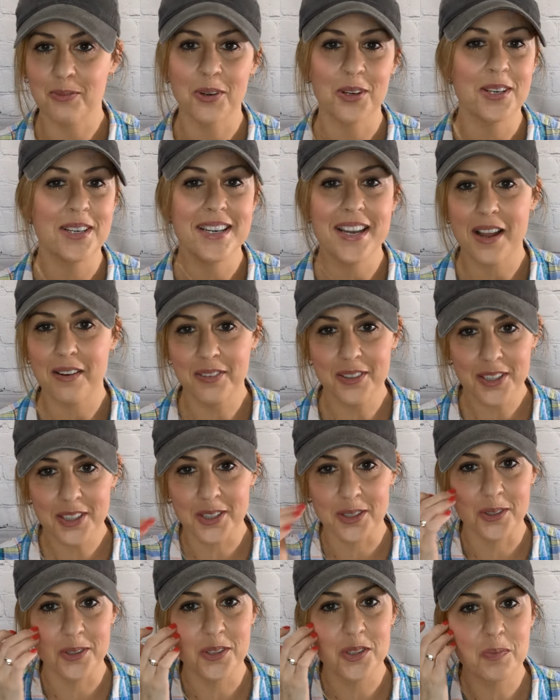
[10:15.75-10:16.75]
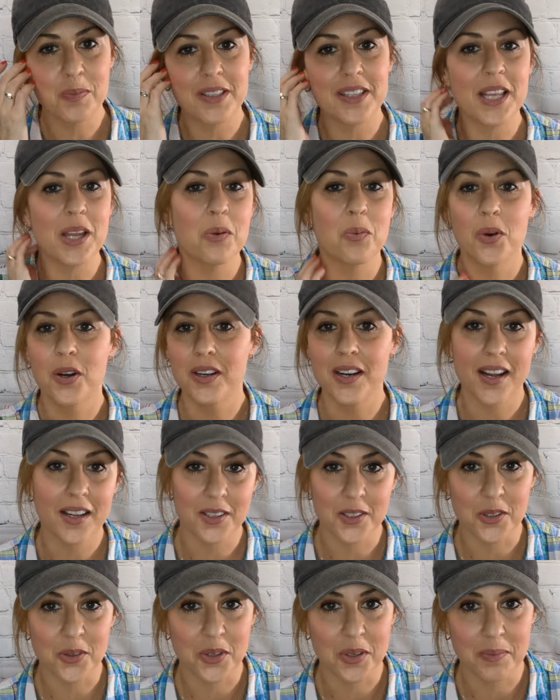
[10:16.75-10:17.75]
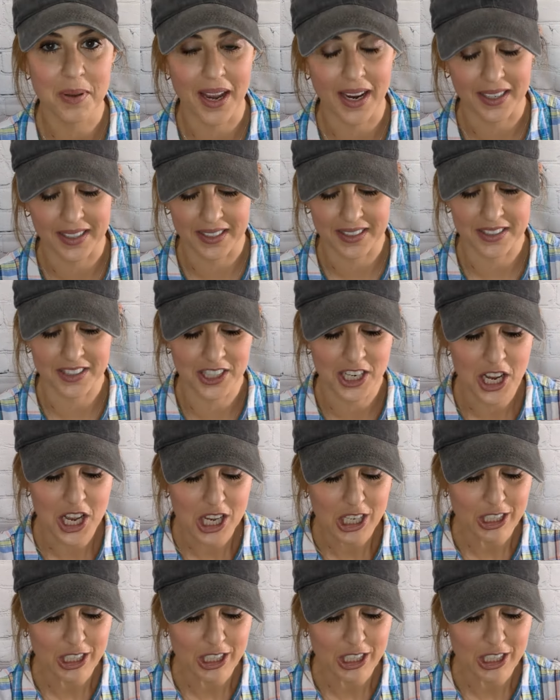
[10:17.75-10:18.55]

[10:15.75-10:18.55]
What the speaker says: were never used, but they were not new in package.